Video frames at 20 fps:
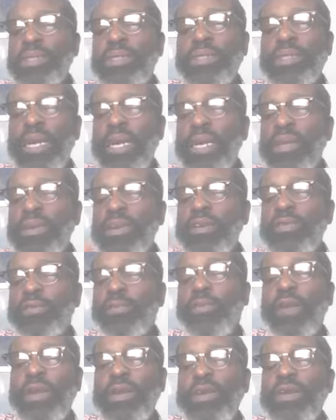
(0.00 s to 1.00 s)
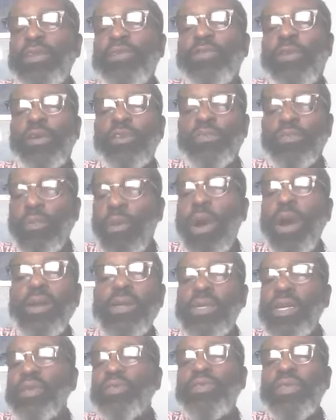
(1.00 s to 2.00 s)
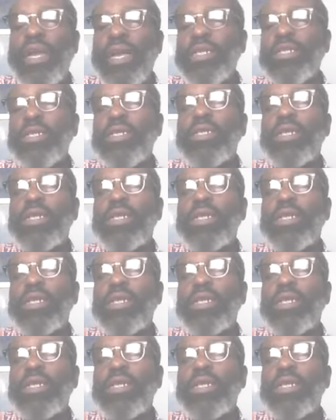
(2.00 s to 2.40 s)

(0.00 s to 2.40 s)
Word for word: say in this in this verse, Mark does not